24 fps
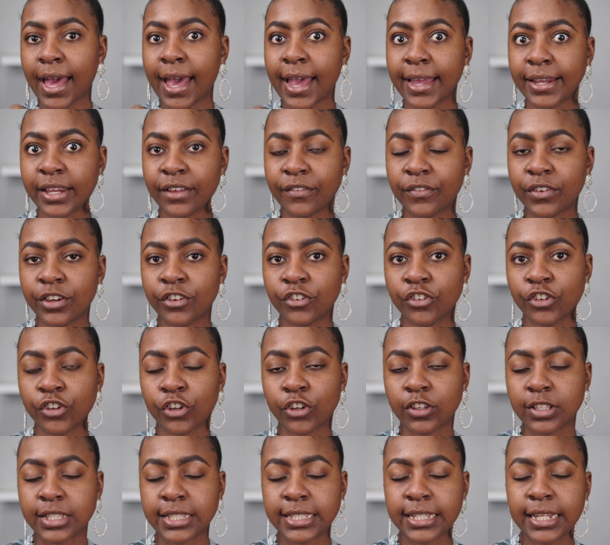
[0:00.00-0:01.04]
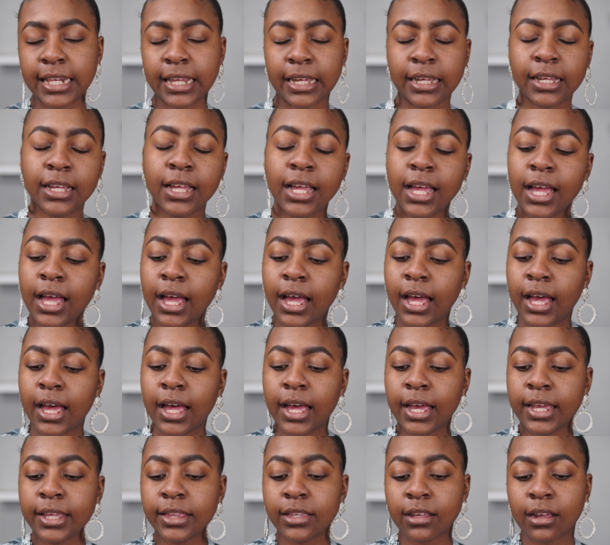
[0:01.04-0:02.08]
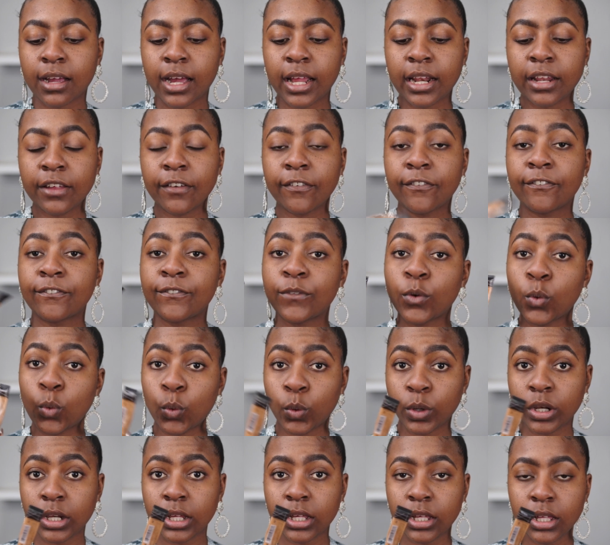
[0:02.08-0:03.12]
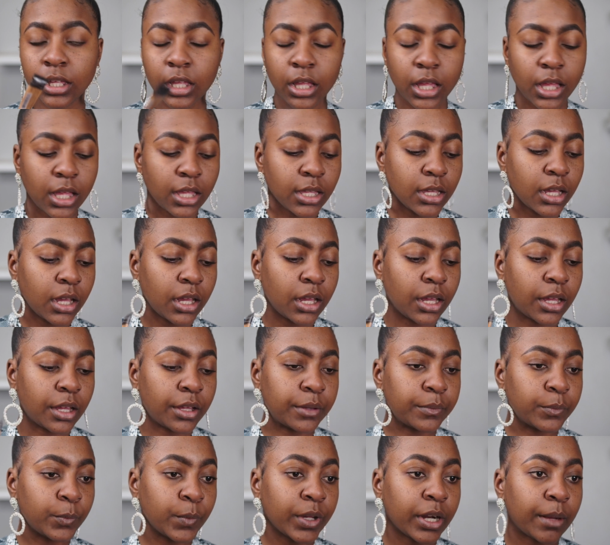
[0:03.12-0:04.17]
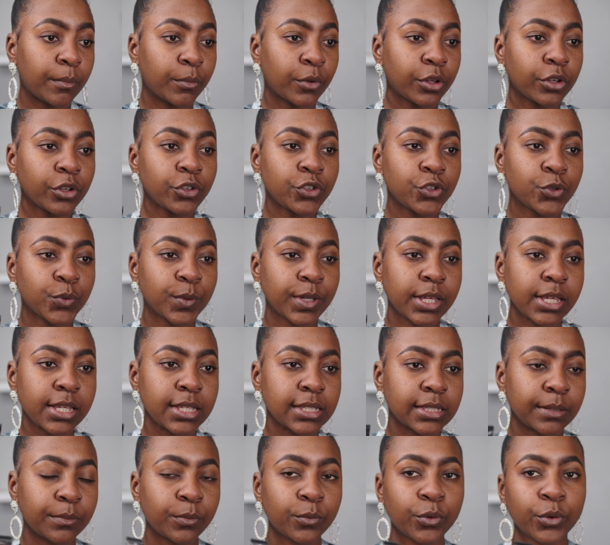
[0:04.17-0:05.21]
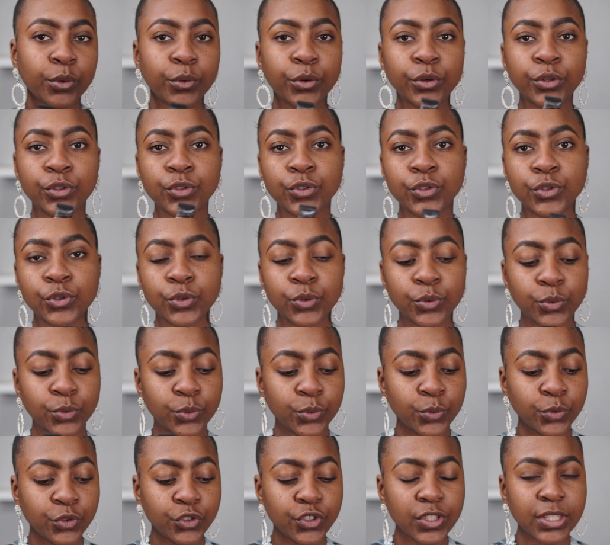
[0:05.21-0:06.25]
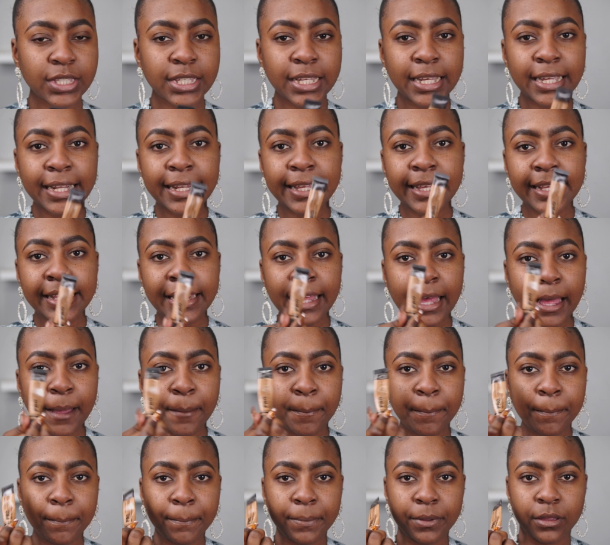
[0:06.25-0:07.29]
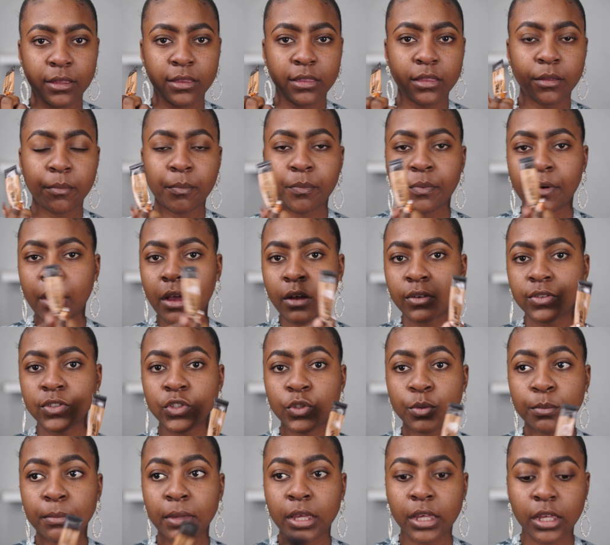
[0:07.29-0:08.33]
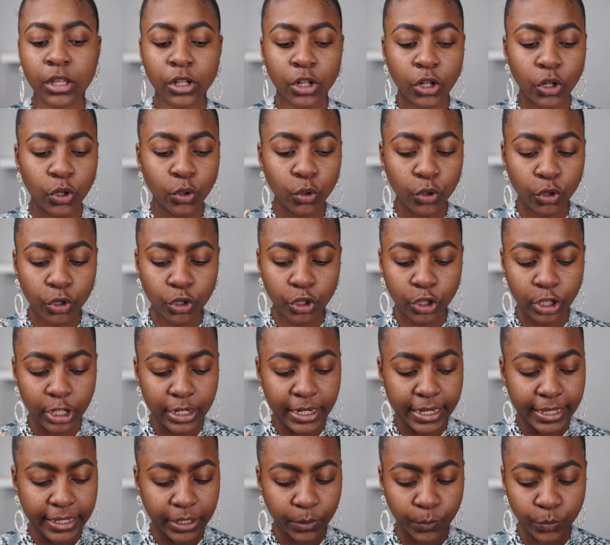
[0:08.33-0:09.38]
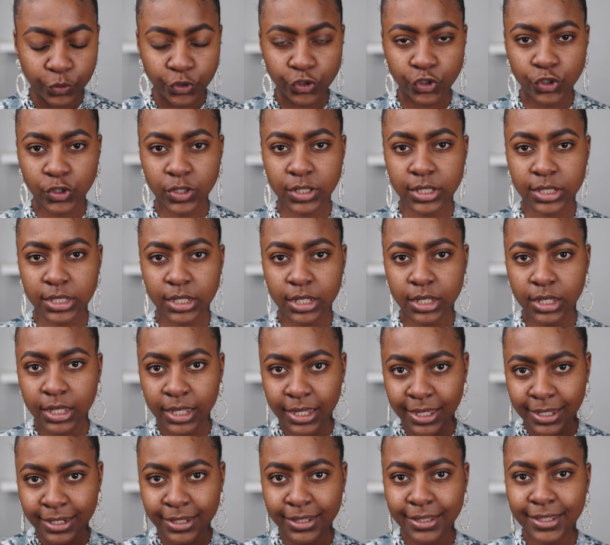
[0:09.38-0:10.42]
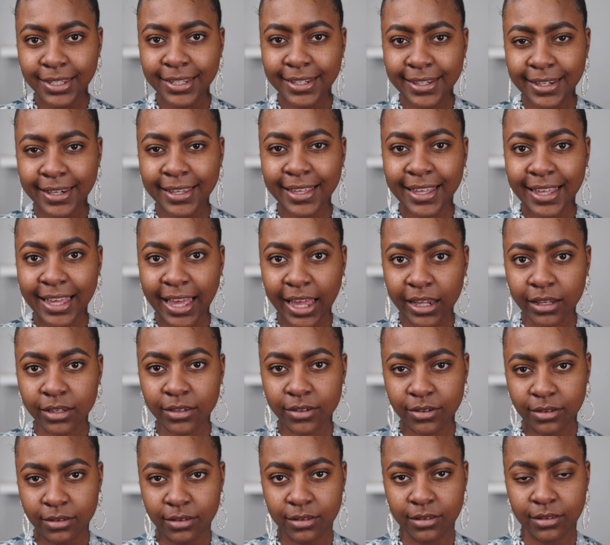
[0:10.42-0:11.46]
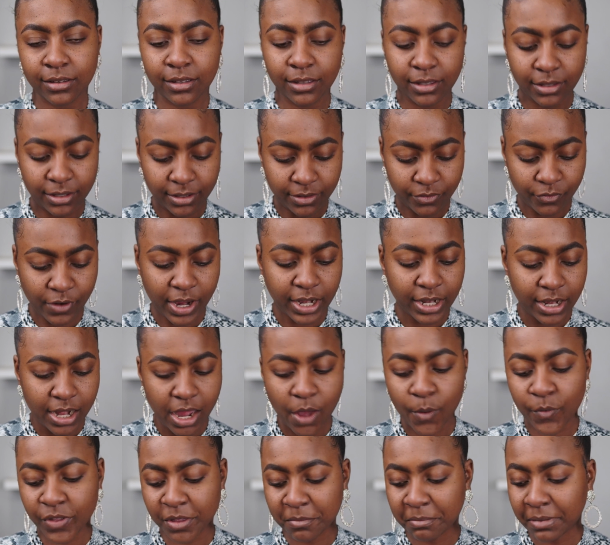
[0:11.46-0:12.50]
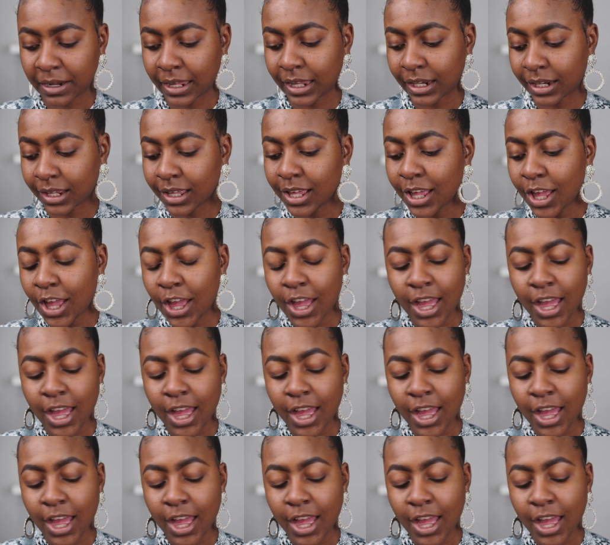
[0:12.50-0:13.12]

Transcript: High Definition Concealer in the color Fawn. What I'm going to do is I'm going to just clean up the brow to make it look like it was just neatly cut right now with a blade.